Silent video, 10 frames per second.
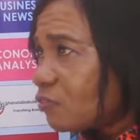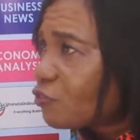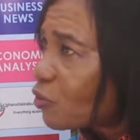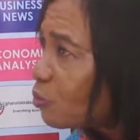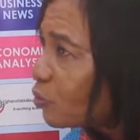
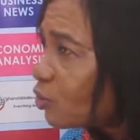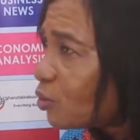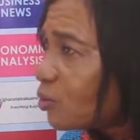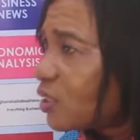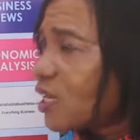from, you
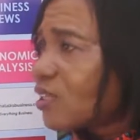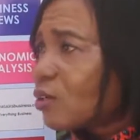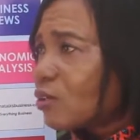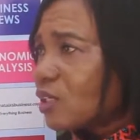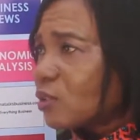know, the other
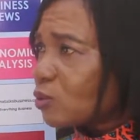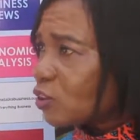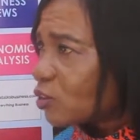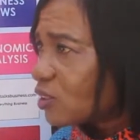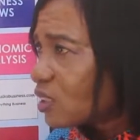colleague who
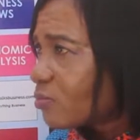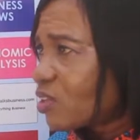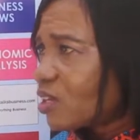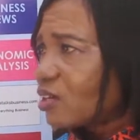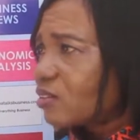is doing
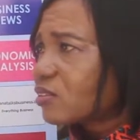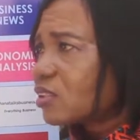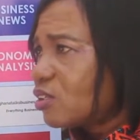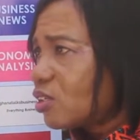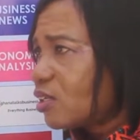something
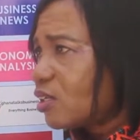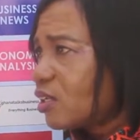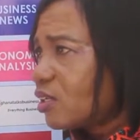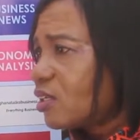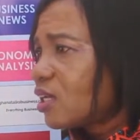else in
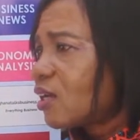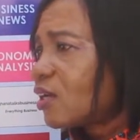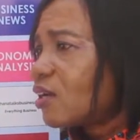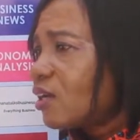their